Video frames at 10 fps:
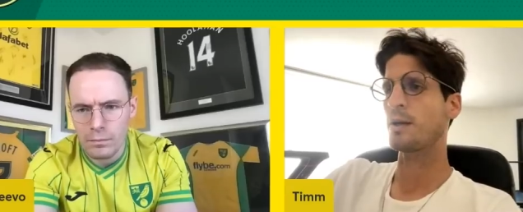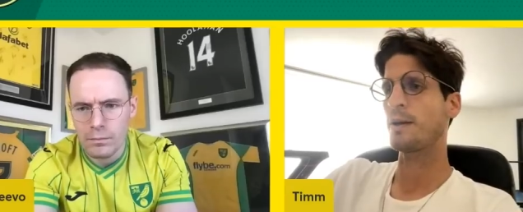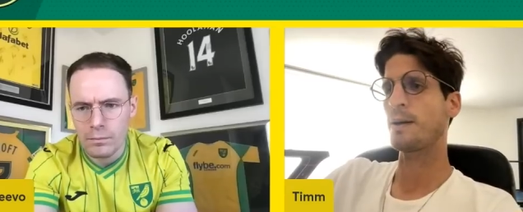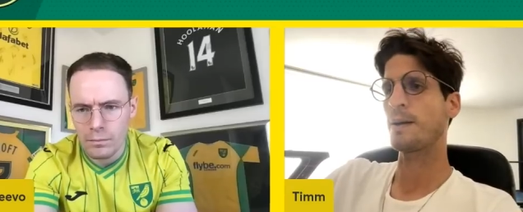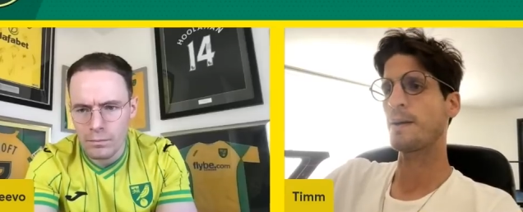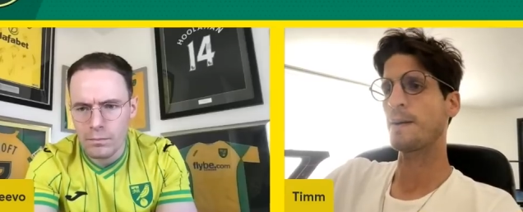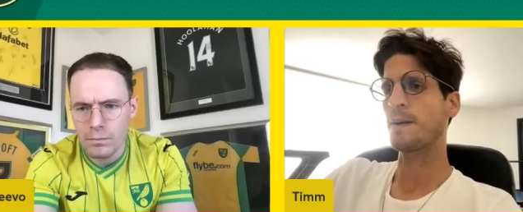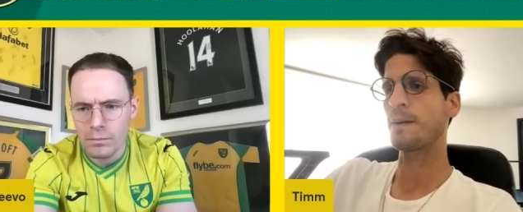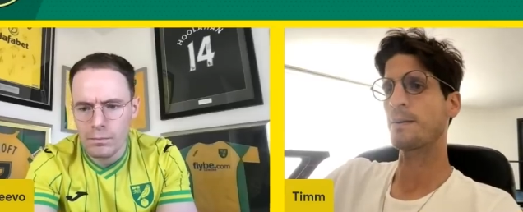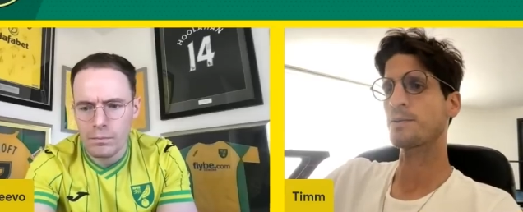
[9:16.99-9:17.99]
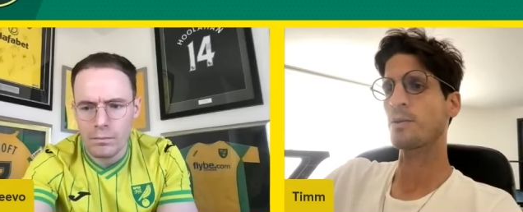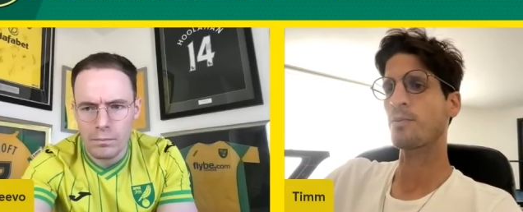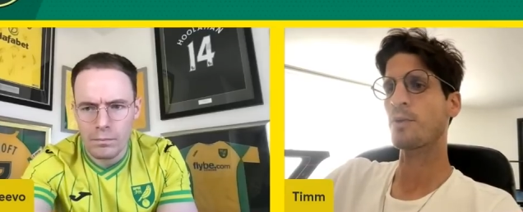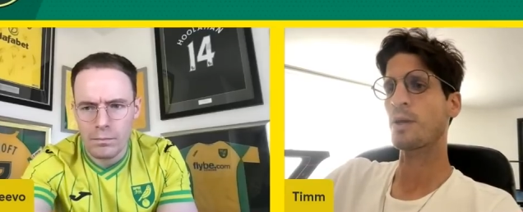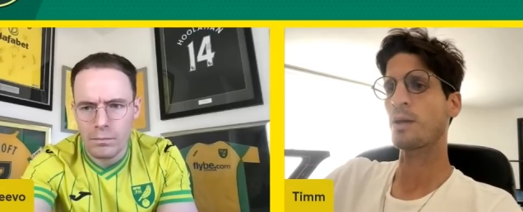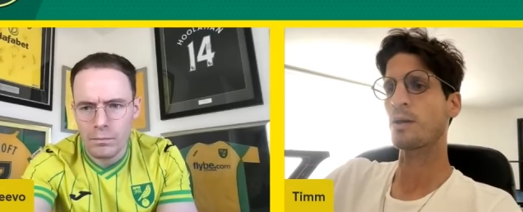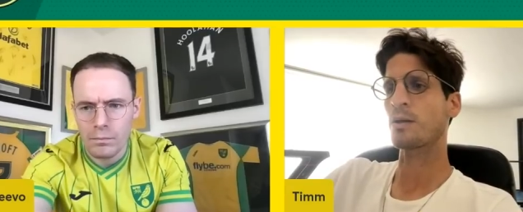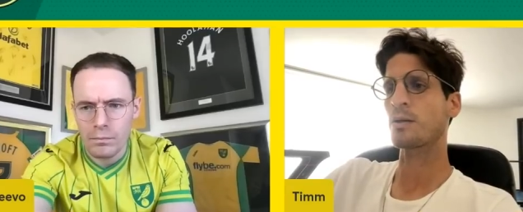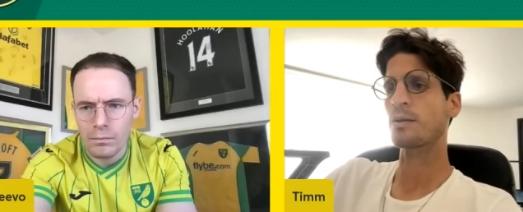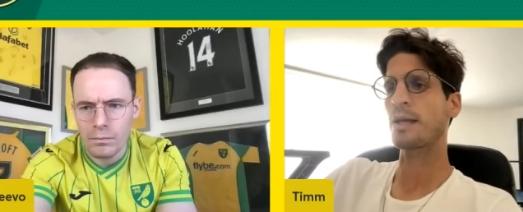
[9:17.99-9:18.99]
Speaker 1: Uh, something
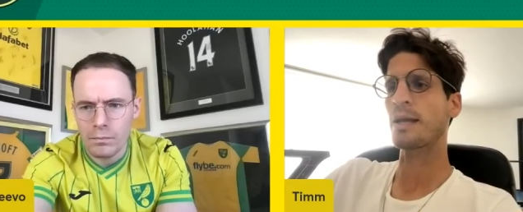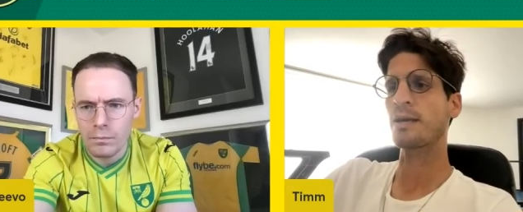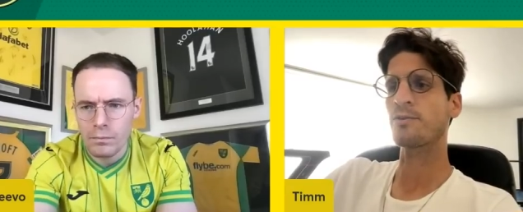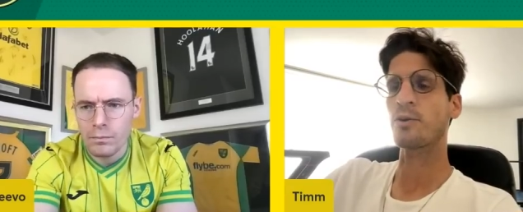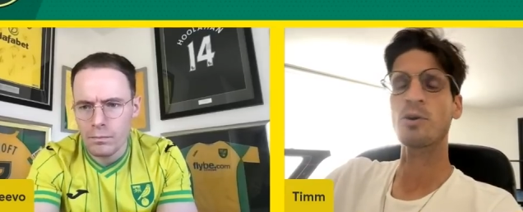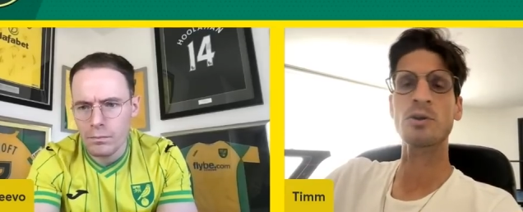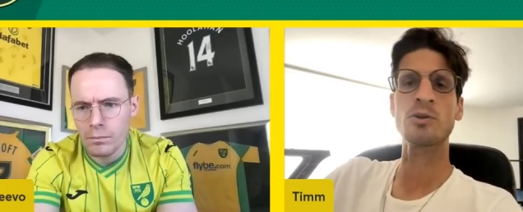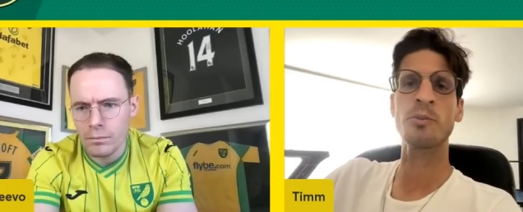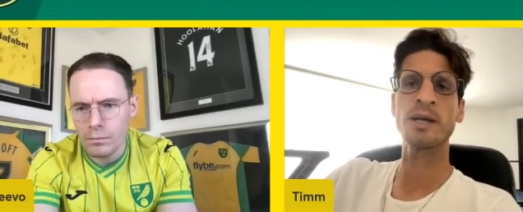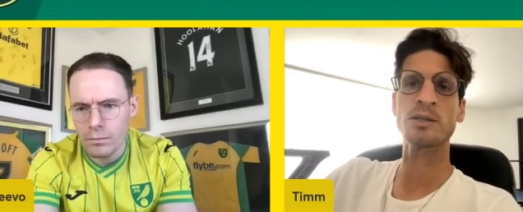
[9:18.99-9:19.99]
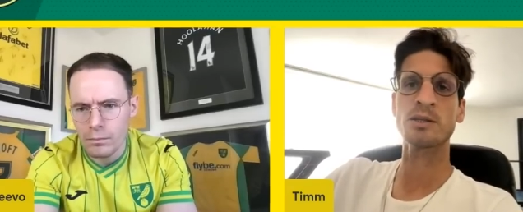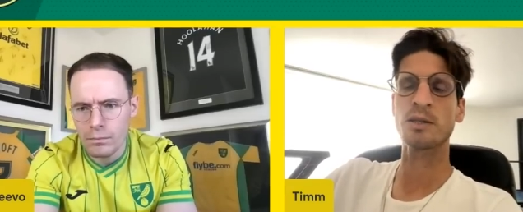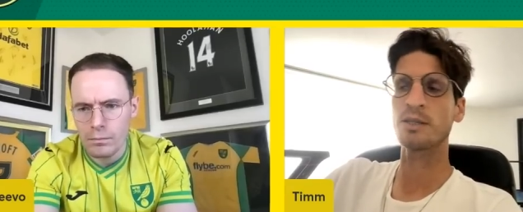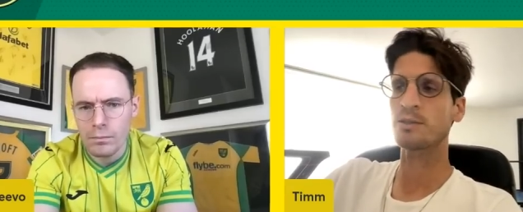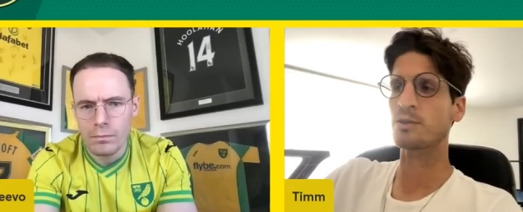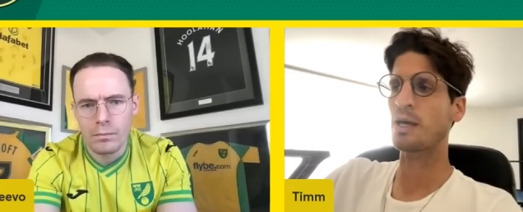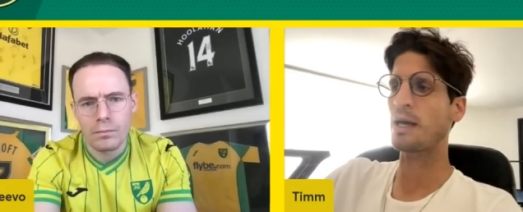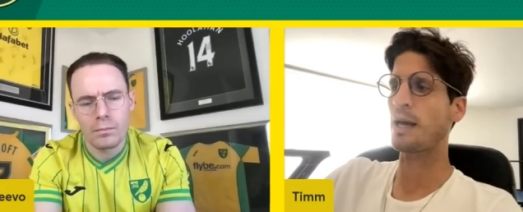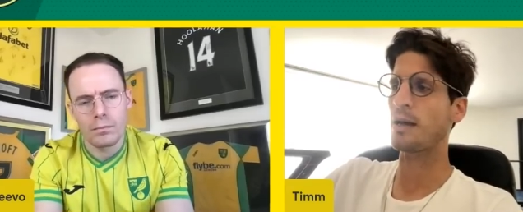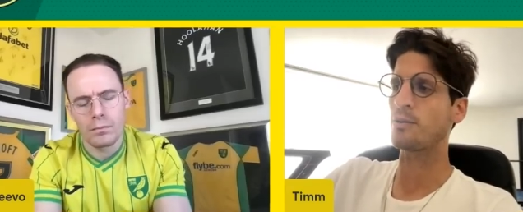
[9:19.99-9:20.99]
that I forgot to mention is
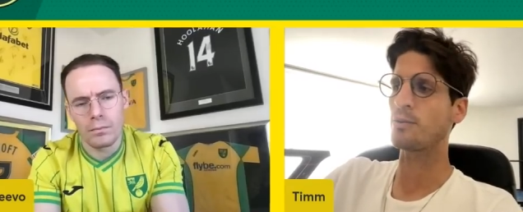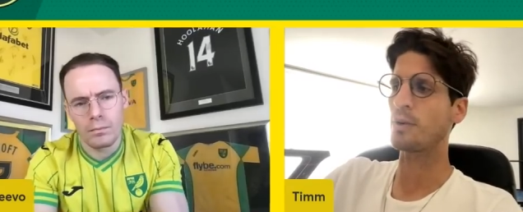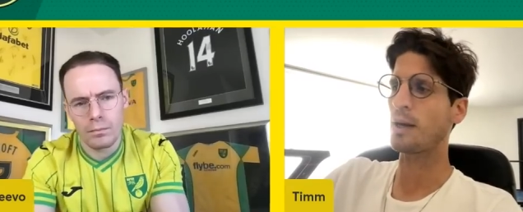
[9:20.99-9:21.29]
I, uh,